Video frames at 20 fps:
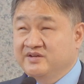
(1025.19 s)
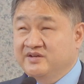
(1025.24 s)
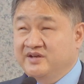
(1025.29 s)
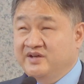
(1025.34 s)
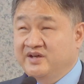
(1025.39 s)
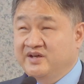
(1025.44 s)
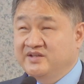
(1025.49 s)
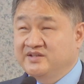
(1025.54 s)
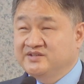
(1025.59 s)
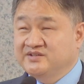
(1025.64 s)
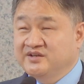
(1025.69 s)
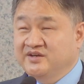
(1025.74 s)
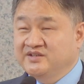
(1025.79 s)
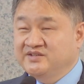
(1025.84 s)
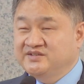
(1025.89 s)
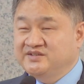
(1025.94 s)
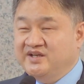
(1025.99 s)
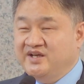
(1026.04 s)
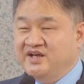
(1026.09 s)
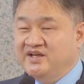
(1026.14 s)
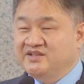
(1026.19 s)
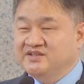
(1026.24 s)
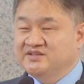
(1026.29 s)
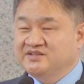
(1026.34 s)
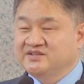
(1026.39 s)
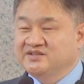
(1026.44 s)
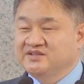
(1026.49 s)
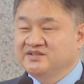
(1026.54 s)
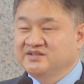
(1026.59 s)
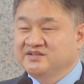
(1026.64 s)
and just
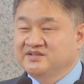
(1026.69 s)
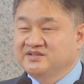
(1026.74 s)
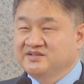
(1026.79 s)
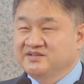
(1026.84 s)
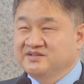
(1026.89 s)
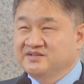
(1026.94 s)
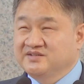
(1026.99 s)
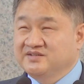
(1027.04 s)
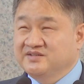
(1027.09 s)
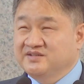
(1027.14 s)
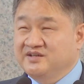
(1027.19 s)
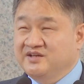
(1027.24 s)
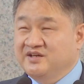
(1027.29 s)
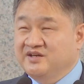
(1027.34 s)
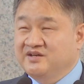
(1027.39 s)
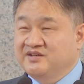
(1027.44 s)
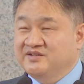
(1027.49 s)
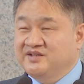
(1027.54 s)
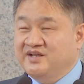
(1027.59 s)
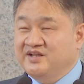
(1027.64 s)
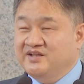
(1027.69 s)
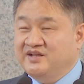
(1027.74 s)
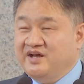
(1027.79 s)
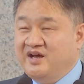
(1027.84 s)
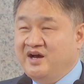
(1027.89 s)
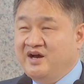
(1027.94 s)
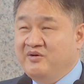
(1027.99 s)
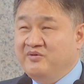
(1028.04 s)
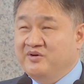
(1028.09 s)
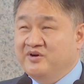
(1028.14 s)
as that
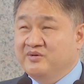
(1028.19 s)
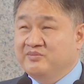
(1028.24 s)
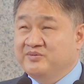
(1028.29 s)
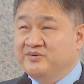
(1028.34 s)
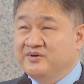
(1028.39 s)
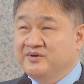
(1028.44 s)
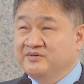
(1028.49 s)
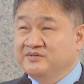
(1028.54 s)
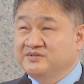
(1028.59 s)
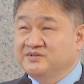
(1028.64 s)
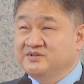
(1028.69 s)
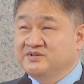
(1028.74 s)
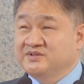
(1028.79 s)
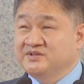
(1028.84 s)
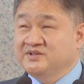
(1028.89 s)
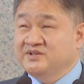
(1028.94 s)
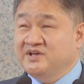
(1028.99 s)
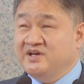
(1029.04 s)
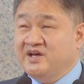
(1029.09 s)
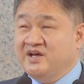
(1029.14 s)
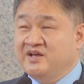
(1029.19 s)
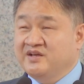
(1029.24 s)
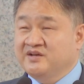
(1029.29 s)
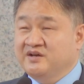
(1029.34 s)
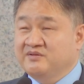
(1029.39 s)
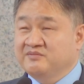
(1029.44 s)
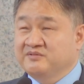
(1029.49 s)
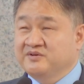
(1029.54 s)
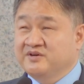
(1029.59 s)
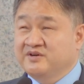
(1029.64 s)
hour approached, I
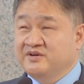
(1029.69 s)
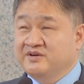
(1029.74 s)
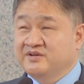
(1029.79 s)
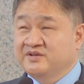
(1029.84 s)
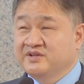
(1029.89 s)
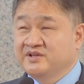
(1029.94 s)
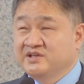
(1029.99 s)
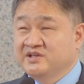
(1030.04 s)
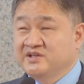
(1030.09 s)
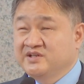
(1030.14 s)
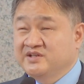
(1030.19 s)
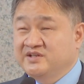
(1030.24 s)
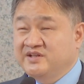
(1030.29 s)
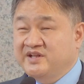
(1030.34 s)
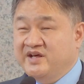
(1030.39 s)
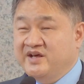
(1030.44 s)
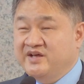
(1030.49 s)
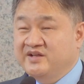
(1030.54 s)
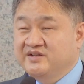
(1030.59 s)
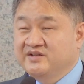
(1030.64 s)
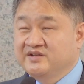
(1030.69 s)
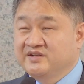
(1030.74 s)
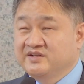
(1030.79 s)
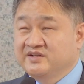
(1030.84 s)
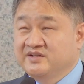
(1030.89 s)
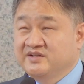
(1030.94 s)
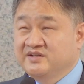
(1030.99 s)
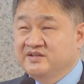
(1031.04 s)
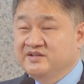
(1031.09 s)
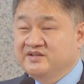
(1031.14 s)
got word that
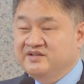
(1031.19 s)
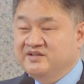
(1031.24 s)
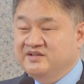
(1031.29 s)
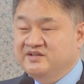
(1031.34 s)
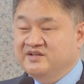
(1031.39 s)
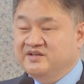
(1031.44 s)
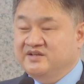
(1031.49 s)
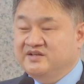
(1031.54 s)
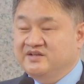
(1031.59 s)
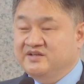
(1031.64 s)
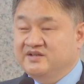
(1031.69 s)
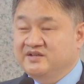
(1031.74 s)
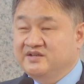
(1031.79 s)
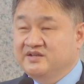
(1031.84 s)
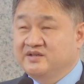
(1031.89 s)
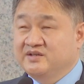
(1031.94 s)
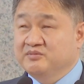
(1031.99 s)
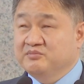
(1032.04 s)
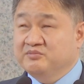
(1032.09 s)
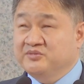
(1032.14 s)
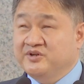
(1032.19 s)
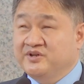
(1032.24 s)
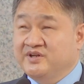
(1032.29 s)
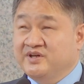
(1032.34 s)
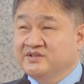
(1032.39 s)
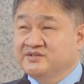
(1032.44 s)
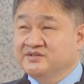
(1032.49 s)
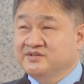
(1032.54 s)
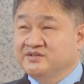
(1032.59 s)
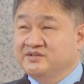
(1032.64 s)
the
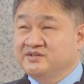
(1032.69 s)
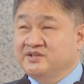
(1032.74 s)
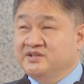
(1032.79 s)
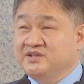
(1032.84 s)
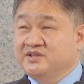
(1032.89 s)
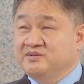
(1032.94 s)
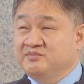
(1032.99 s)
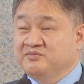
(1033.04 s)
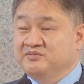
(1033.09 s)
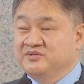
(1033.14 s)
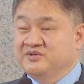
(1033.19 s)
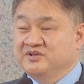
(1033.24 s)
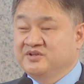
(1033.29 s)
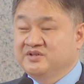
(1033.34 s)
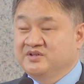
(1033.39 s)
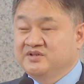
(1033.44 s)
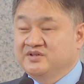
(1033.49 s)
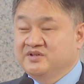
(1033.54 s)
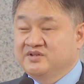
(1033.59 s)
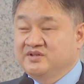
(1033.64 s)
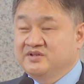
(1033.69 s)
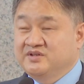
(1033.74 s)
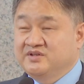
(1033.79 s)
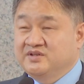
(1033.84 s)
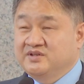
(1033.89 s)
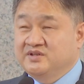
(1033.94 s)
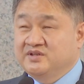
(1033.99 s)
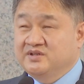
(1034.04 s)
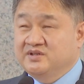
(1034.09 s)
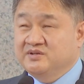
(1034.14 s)
production team
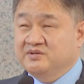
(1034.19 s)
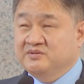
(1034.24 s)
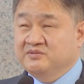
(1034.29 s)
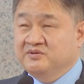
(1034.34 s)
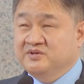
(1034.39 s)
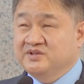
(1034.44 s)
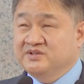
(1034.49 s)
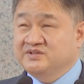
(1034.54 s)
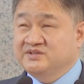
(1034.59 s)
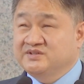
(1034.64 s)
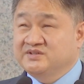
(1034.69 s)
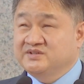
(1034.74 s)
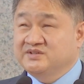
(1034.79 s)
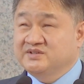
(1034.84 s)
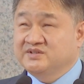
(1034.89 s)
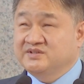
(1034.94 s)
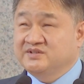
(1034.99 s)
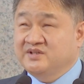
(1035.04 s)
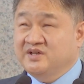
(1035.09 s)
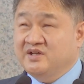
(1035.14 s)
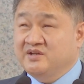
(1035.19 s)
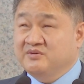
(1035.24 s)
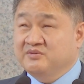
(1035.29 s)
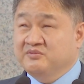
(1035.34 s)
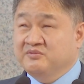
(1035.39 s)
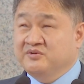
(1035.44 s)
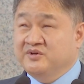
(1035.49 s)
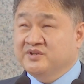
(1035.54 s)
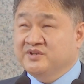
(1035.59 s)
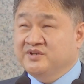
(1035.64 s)
was not
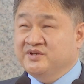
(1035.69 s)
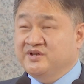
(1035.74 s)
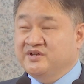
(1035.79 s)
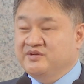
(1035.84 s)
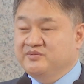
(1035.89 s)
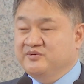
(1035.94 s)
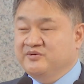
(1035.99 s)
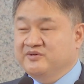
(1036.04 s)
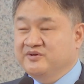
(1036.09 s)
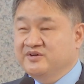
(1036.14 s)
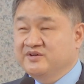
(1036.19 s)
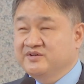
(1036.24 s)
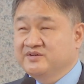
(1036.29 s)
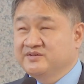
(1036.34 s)
working anymore.